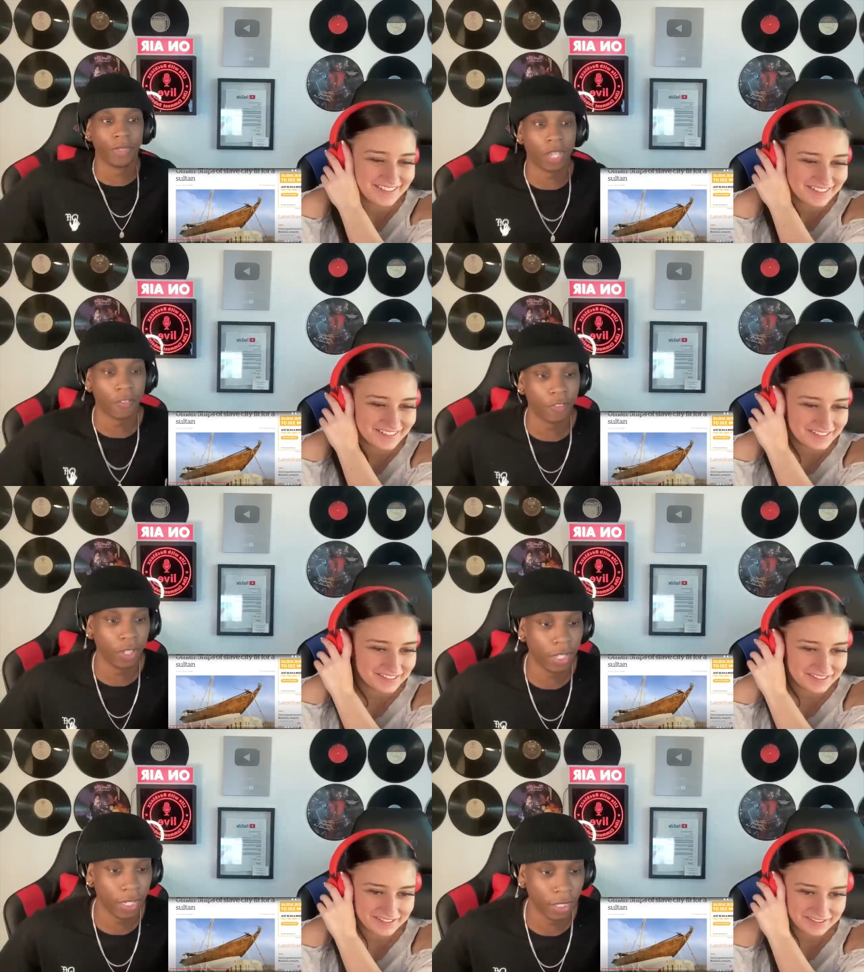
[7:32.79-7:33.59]
Speaker 1: I
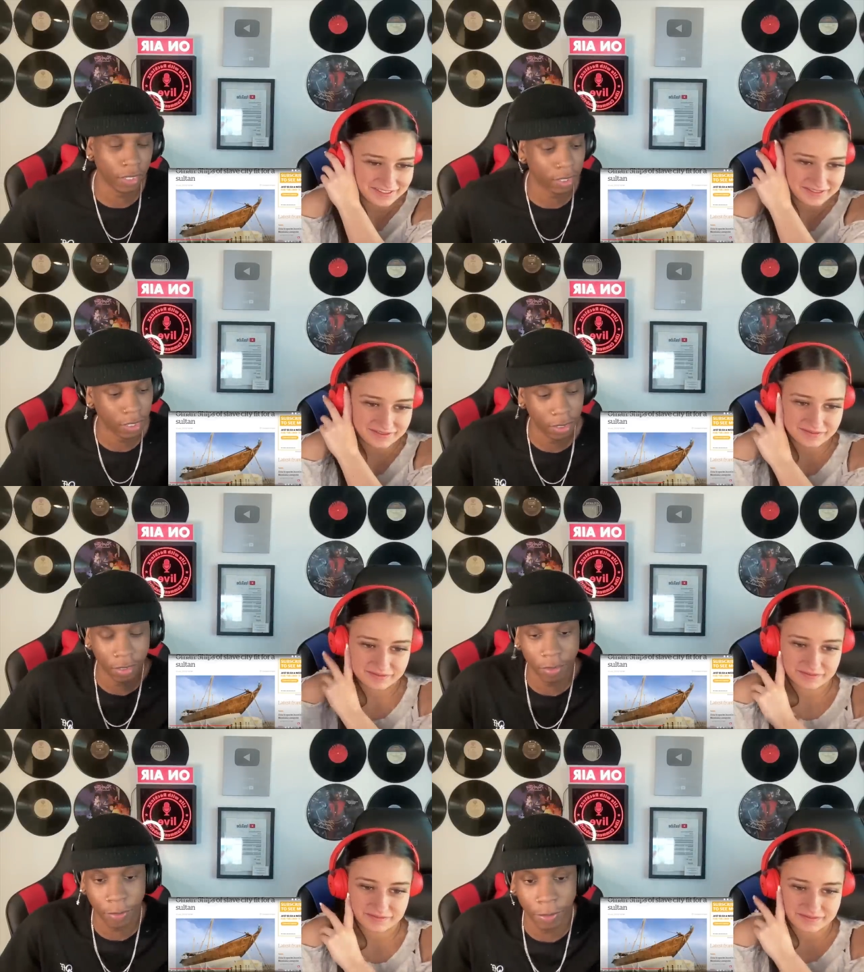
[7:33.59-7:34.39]
feel like, see,
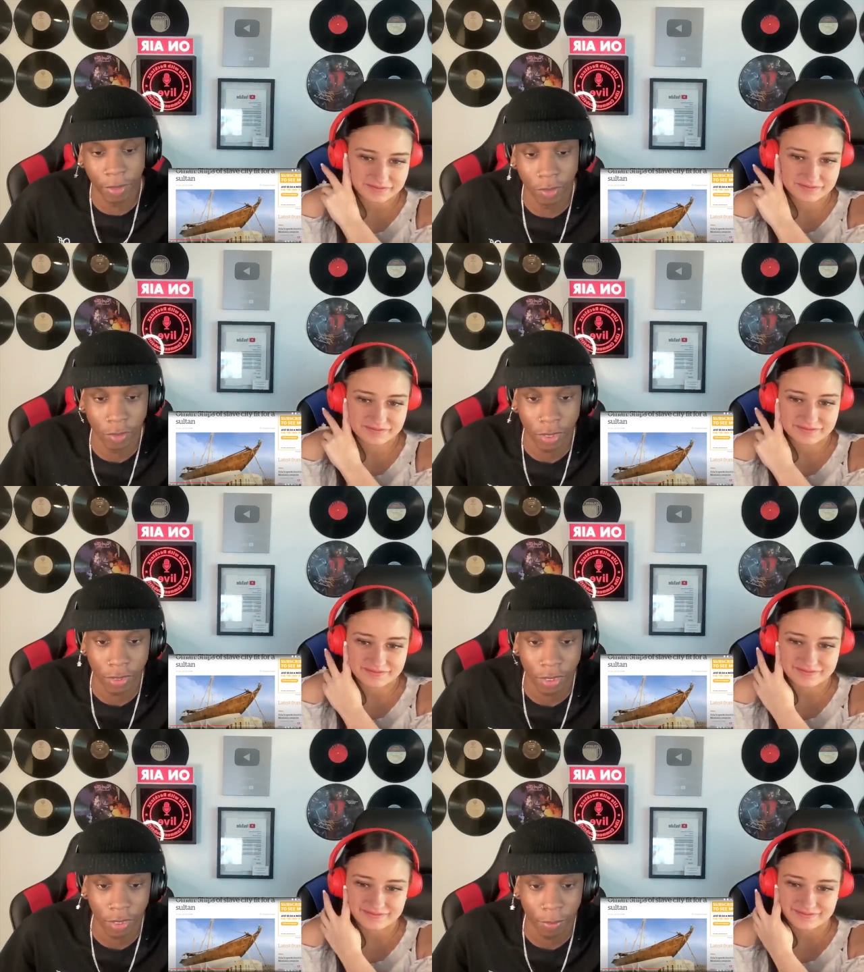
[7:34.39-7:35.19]
just made me lose what I
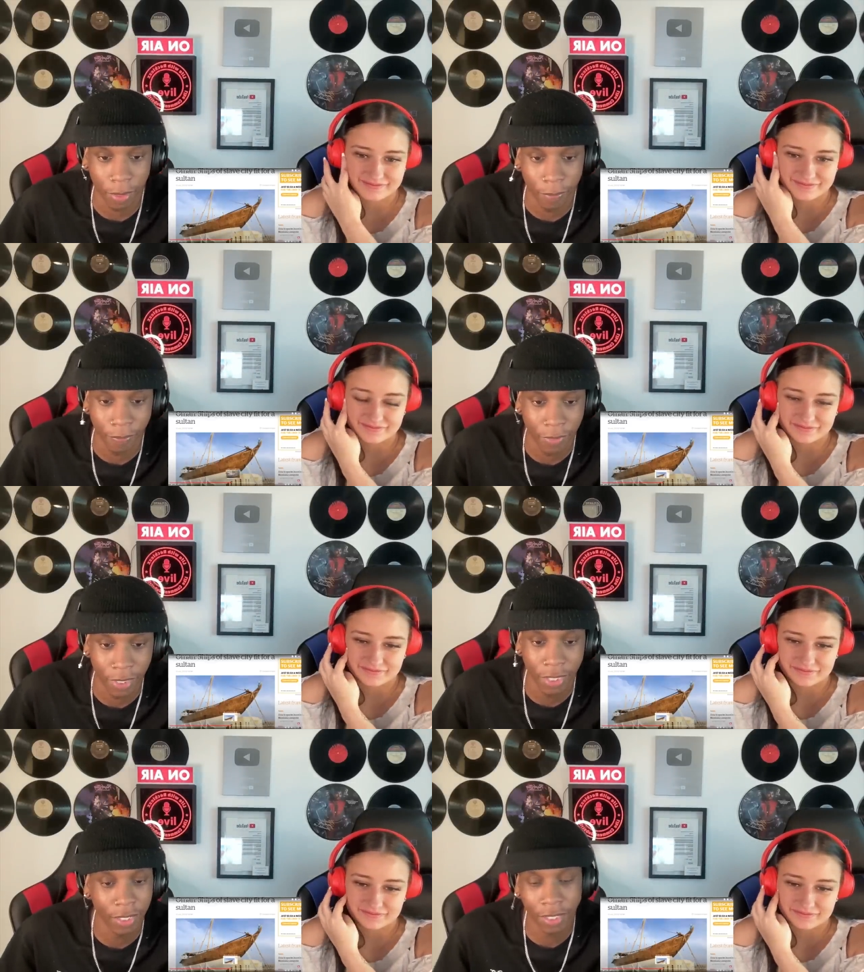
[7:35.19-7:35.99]
was talking about.
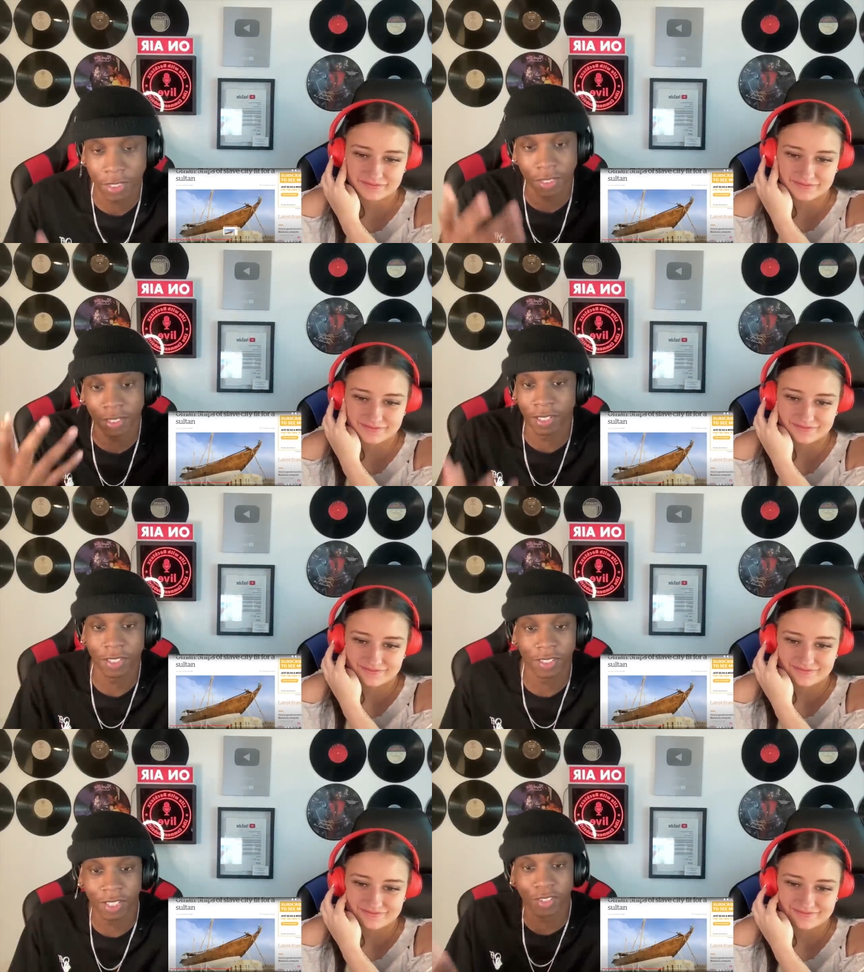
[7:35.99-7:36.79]
See, that's the shit.
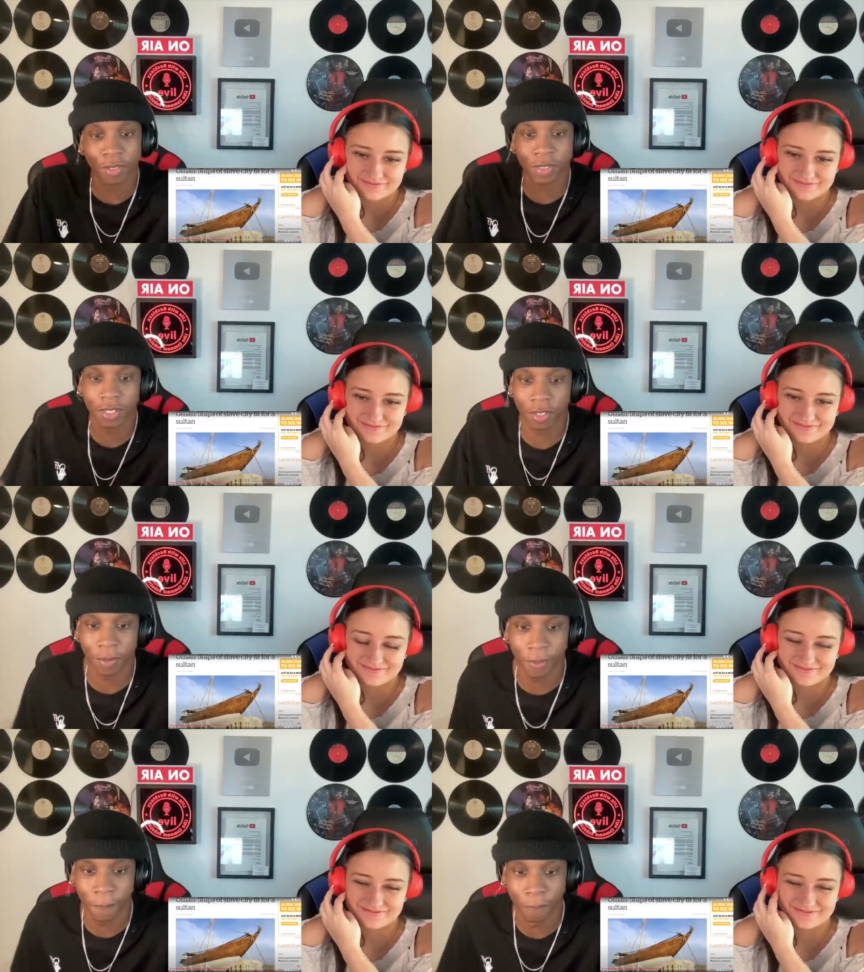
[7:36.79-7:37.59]
That's that's what I'm talking
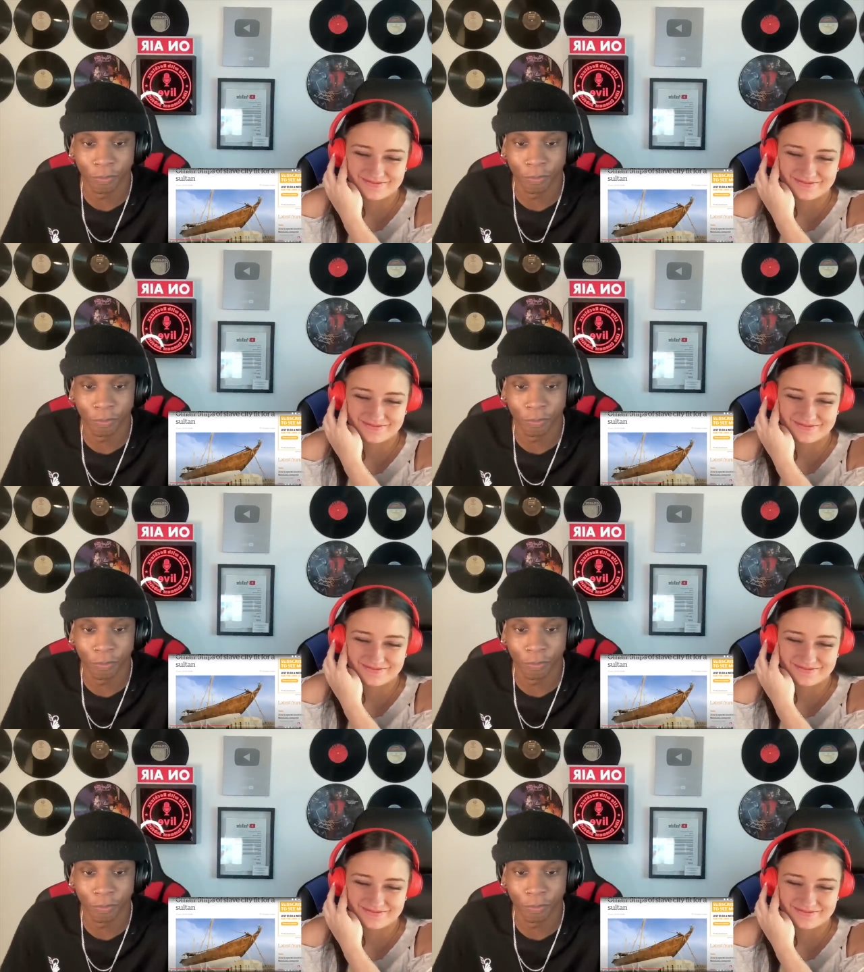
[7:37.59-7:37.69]
about.